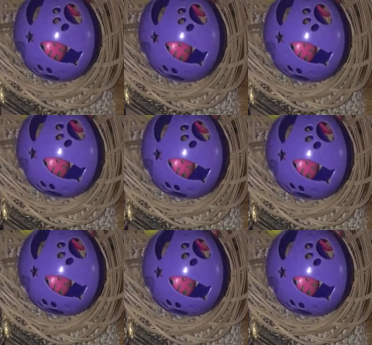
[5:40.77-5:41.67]

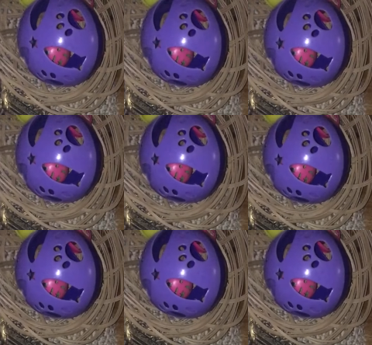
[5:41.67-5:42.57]

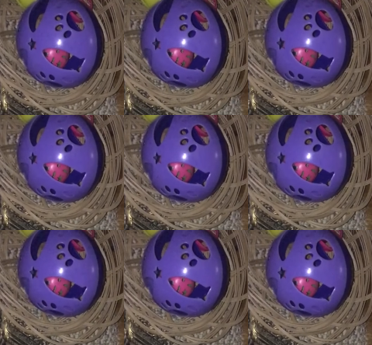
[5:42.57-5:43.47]

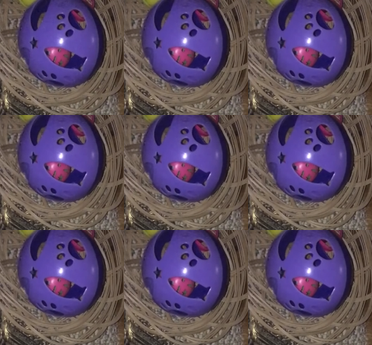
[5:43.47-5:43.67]
Nothing is said.